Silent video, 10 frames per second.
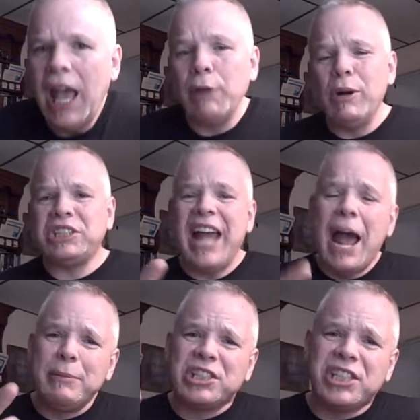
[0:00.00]
And we're
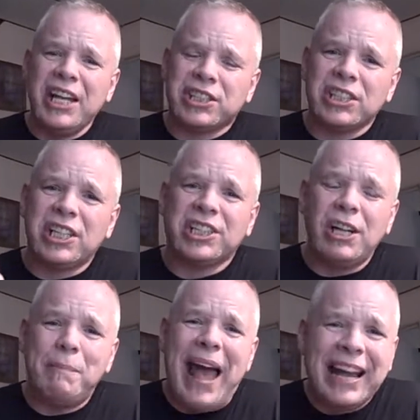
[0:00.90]
jamming scissors into
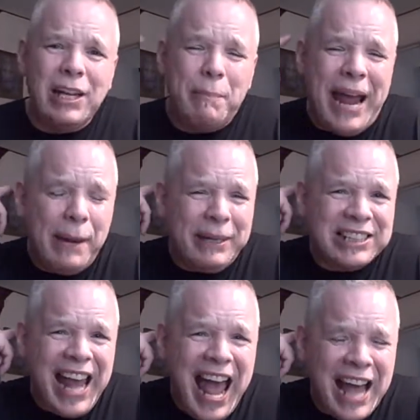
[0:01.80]
the back of the
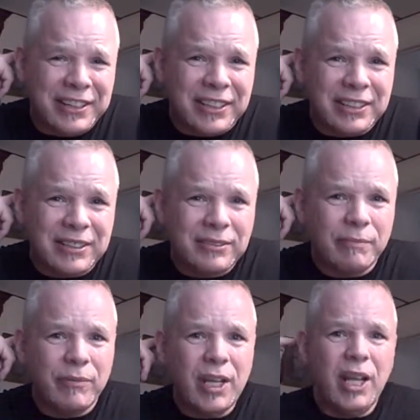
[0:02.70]
baby's head
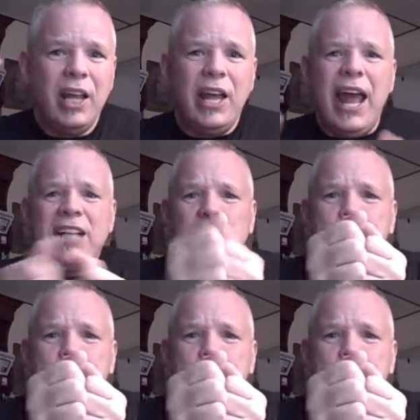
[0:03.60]
and